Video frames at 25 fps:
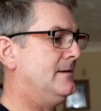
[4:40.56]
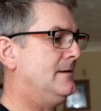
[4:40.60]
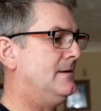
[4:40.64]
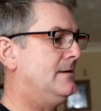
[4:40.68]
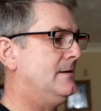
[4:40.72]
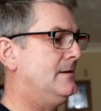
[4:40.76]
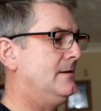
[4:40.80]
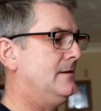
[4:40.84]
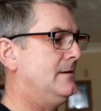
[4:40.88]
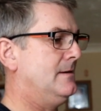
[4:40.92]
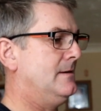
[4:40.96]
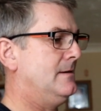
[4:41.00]

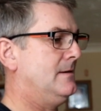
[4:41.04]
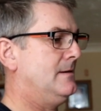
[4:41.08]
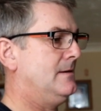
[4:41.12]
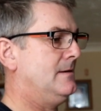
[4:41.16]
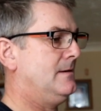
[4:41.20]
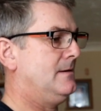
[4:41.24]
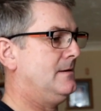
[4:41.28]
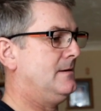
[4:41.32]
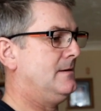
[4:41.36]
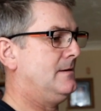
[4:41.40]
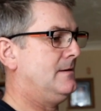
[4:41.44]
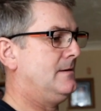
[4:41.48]

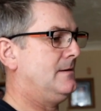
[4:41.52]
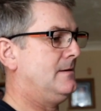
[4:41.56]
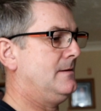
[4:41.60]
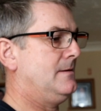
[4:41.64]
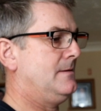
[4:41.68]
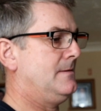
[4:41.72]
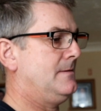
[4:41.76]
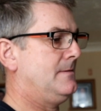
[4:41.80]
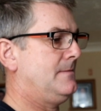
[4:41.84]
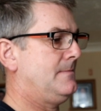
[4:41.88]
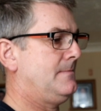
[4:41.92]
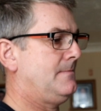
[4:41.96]

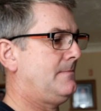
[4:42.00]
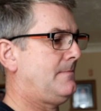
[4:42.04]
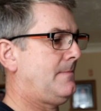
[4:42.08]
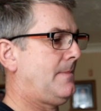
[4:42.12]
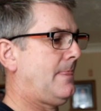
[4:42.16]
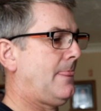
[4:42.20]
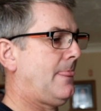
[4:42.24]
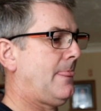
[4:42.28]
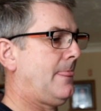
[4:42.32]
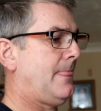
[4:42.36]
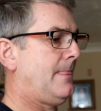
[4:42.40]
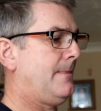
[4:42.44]

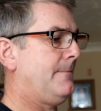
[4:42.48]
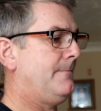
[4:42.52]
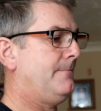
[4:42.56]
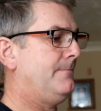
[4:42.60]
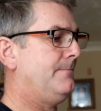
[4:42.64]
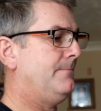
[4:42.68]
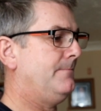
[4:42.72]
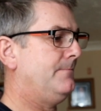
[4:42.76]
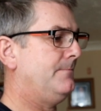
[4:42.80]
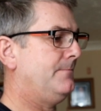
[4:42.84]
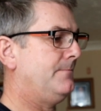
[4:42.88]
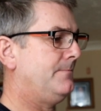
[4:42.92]

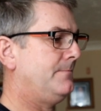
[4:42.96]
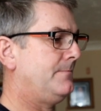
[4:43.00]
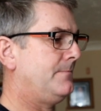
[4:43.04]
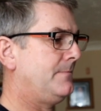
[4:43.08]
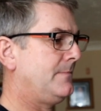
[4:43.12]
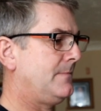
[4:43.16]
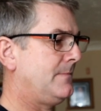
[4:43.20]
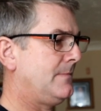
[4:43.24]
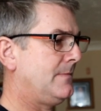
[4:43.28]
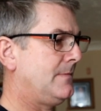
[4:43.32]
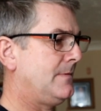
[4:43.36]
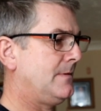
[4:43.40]

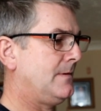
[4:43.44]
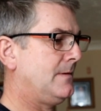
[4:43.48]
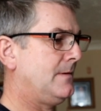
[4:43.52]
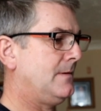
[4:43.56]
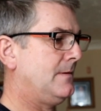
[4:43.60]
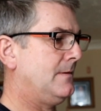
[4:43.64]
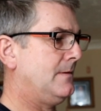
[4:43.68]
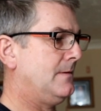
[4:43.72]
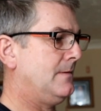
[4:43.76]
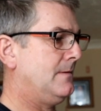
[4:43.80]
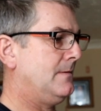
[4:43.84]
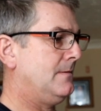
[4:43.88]

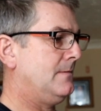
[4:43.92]
No one is speaking in this clip.